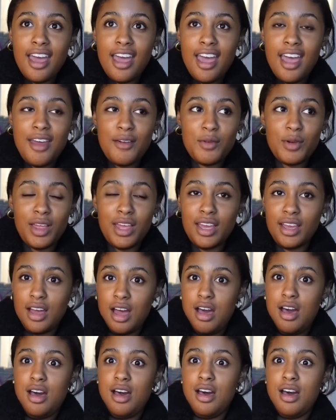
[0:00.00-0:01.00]
And we're like,
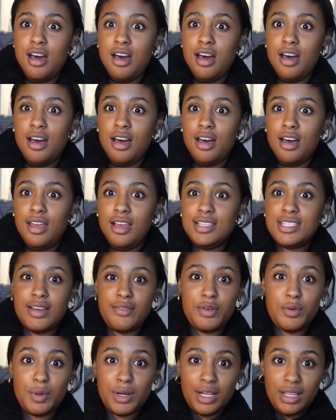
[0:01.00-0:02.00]
is
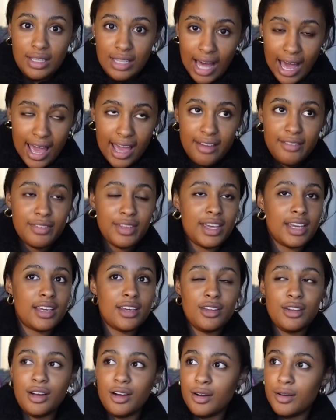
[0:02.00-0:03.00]
everyone alive? Like,
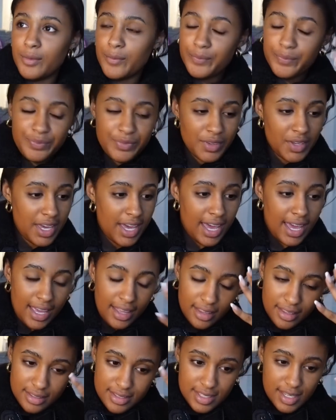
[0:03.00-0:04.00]
you know, okay,
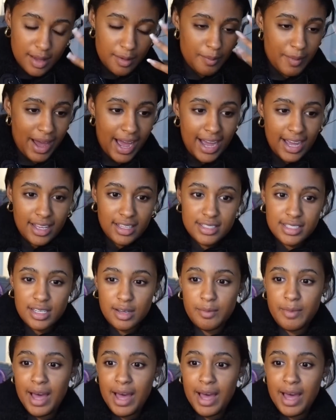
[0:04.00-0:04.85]
let's come back.